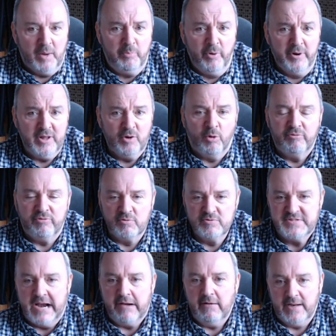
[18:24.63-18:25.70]
pretty awful
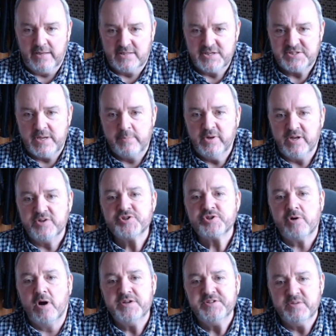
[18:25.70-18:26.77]
derelict that somebody had
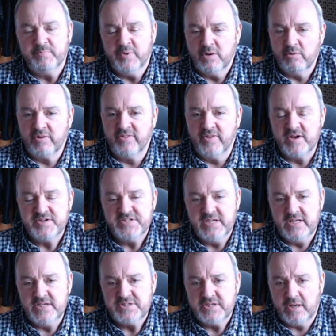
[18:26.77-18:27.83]
tried to build 30
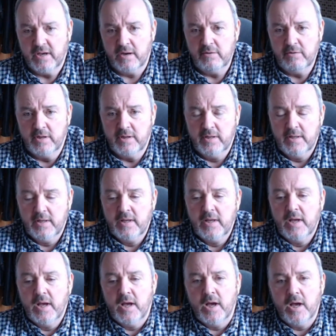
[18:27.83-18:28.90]
years ago.
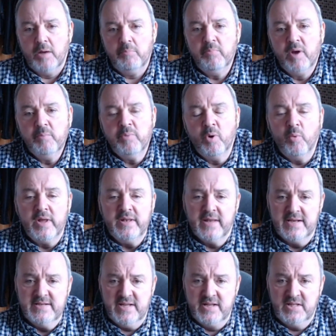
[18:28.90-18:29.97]
But when
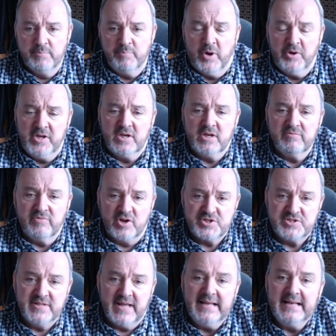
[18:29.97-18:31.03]
they did the body
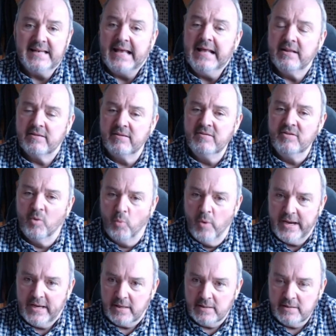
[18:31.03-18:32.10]
conversion, they lengthened the
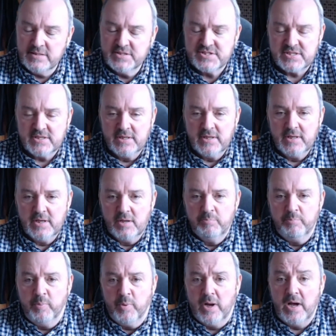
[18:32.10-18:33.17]
wings,
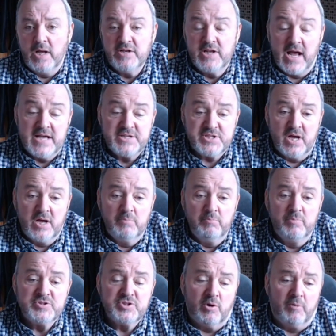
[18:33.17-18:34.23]
but as
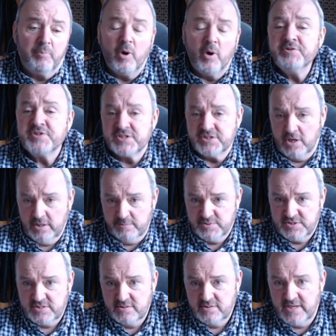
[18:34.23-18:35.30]
sort of
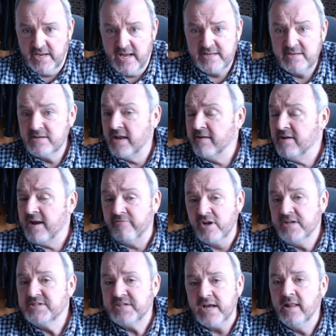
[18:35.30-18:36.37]
prototypes. They never
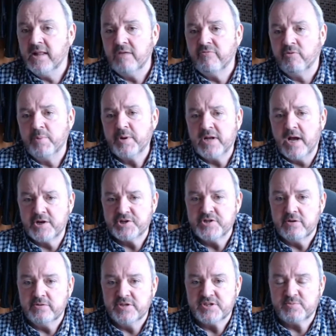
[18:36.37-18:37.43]
intended it for production
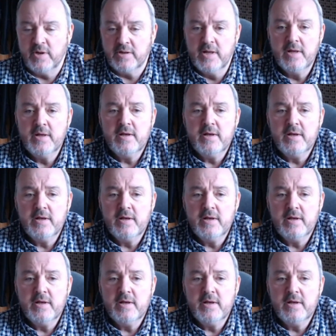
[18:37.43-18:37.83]
on this one,